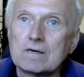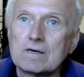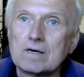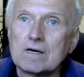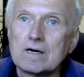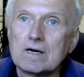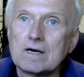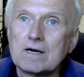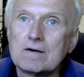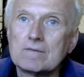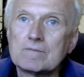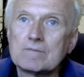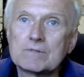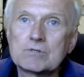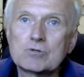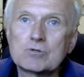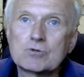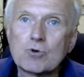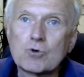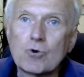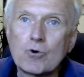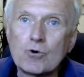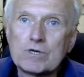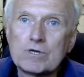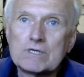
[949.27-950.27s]

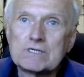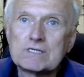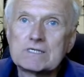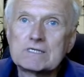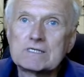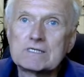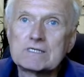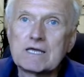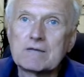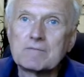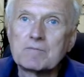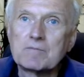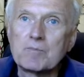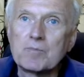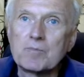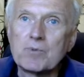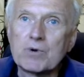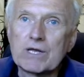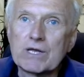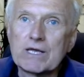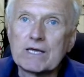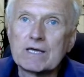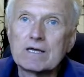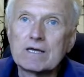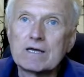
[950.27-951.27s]
Toys that
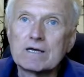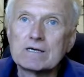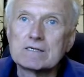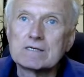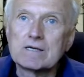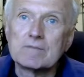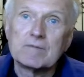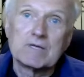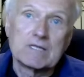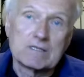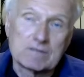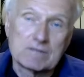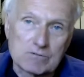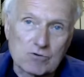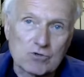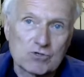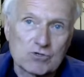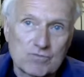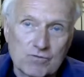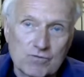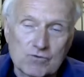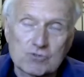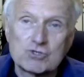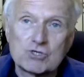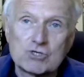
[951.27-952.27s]
bring, I mean,
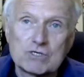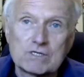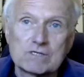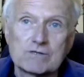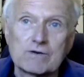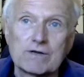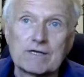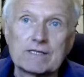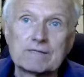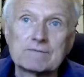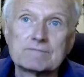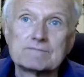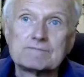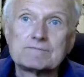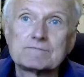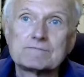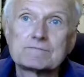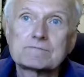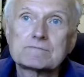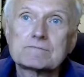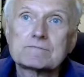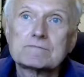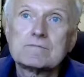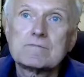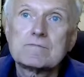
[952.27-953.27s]
toys for children.
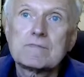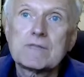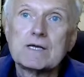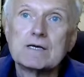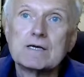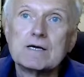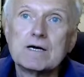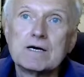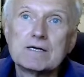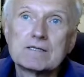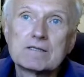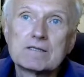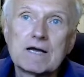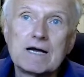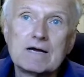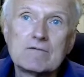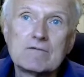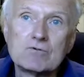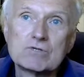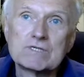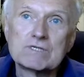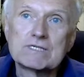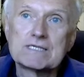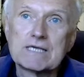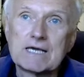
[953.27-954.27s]
I
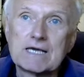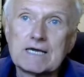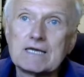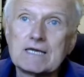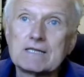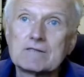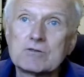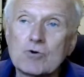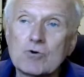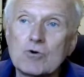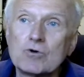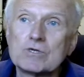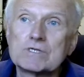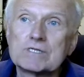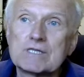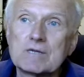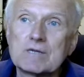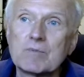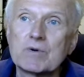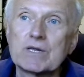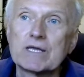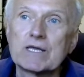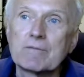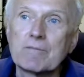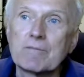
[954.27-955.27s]
would say toys
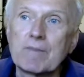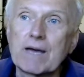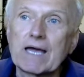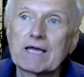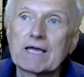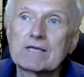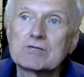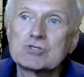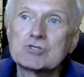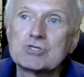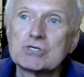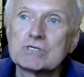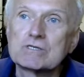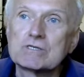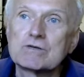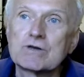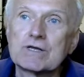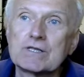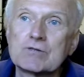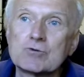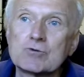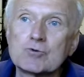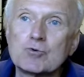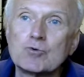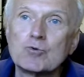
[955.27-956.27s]
that bring back
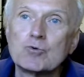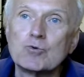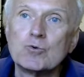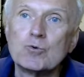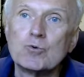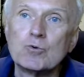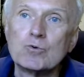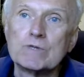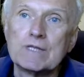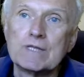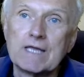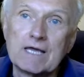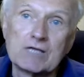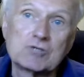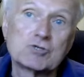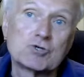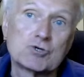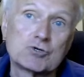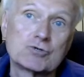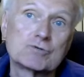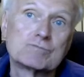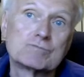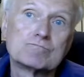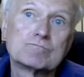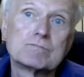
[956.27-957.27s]
children to
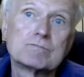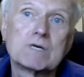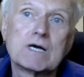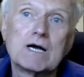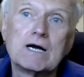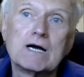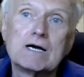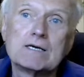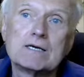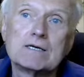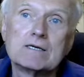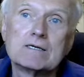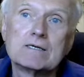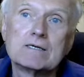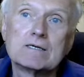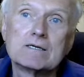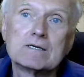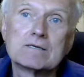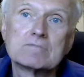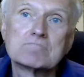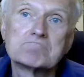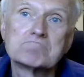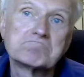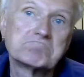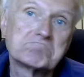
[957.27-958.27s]
nature. I
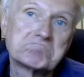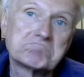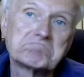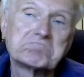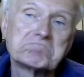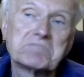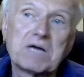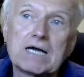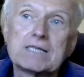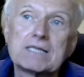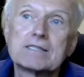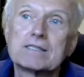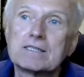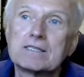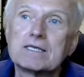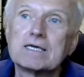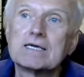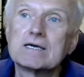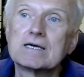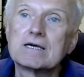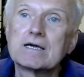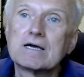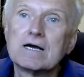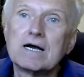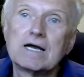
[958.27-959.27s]

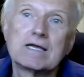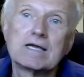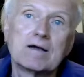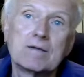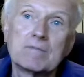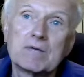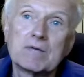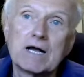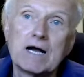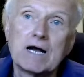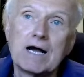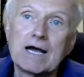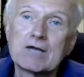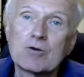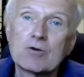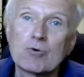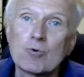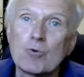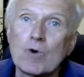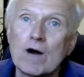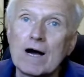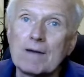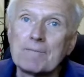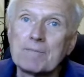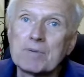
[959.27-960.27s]
think I
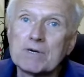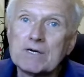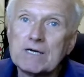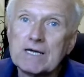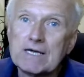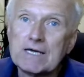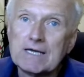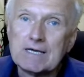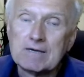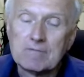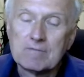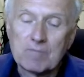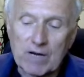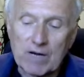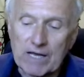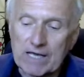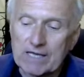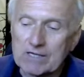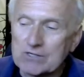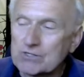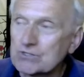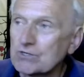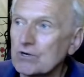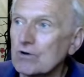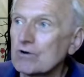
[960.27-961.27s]
grew up
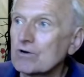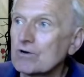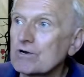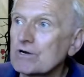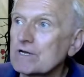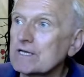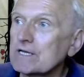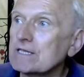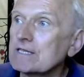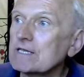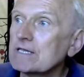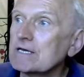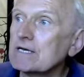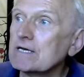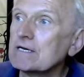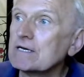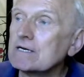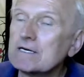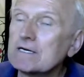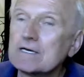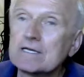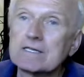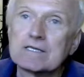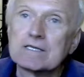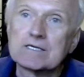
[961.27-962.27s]
playing soccer in
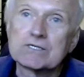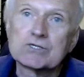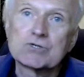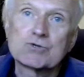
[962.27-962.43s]
the